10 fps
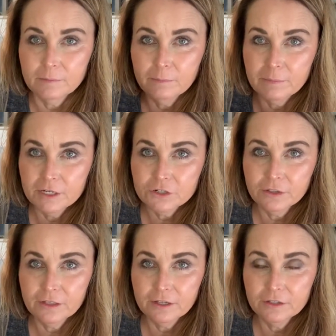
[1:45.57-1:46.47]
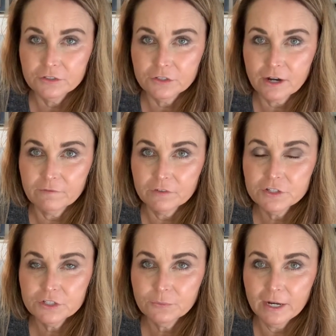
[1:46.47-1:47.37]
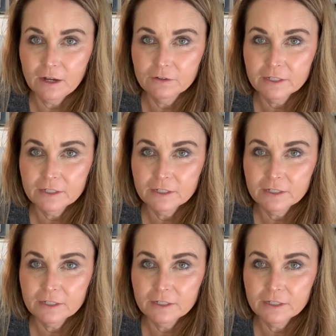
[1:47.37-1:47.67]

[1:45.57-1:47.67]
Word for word: measure the circumference around,